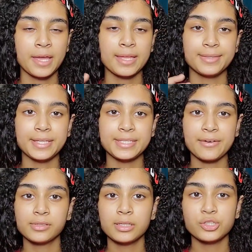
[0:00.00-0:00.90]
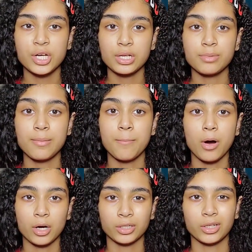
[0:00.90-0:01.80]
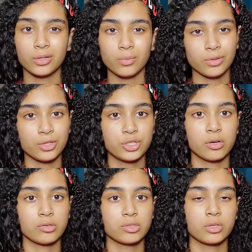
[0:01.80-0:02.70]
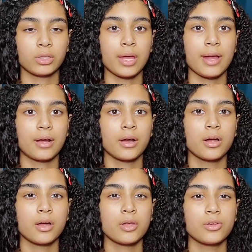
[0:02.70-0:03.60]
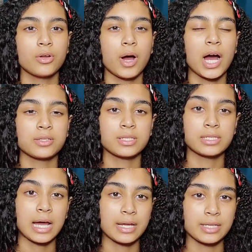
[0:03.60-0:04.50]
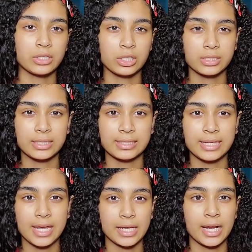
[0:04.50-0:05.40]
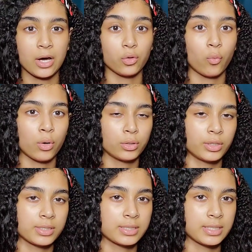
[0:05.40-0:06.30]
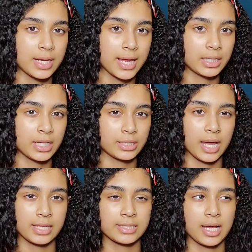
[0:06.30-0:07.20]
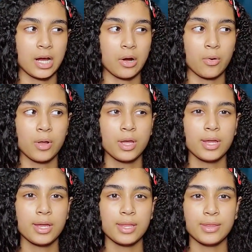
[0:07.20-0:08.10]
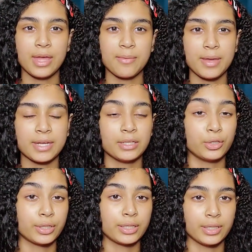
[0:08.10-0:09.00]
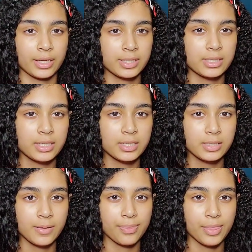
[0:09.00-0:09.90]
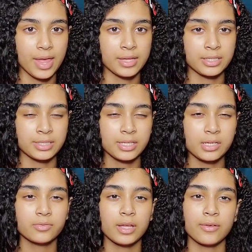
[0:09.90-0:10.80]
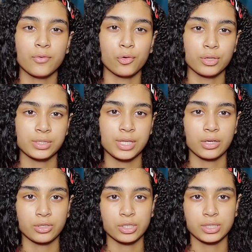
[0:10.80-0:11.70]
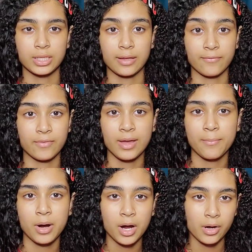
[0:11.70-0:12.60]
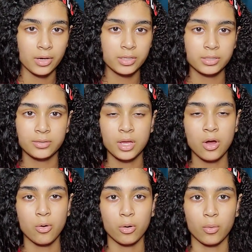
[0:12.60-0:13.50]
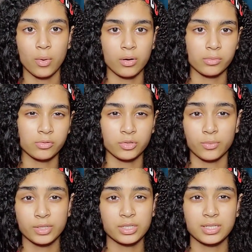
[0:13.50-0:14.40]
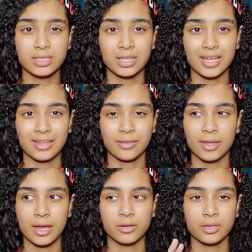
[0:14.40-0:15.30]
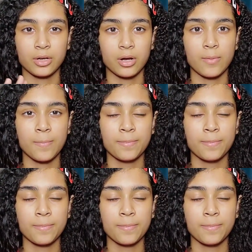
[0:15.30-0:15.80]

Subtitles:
they definitely try to be modern with the show. So like, you know how society looks today and how the world looks today, like that's how they made it look in Legacies. And instead of like focusing on just like vampires or werewolves or witches, like they ended up